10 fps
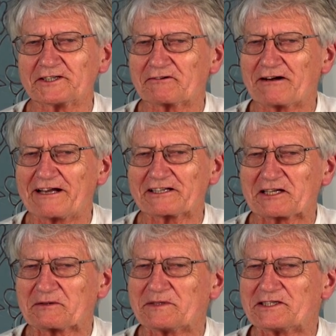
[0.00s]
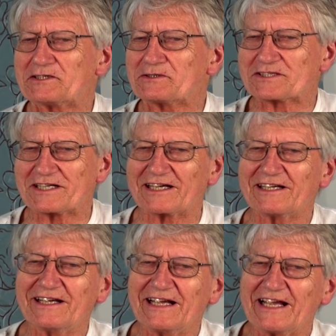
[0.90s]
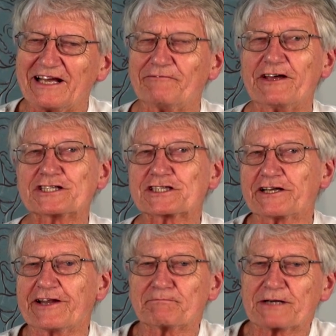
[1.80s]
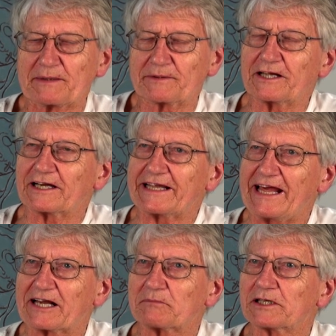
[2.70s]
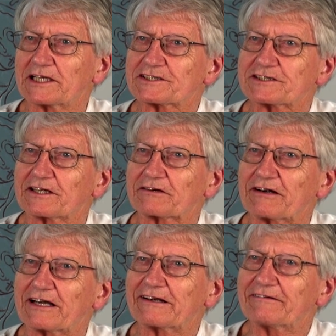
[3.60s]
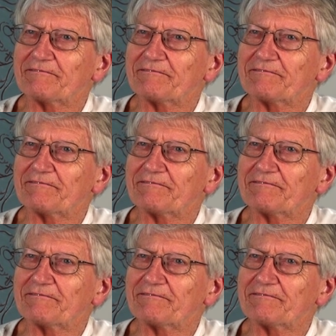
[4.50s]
on the Wrath of the Medusa, eventually they probably got cannibalistic, right?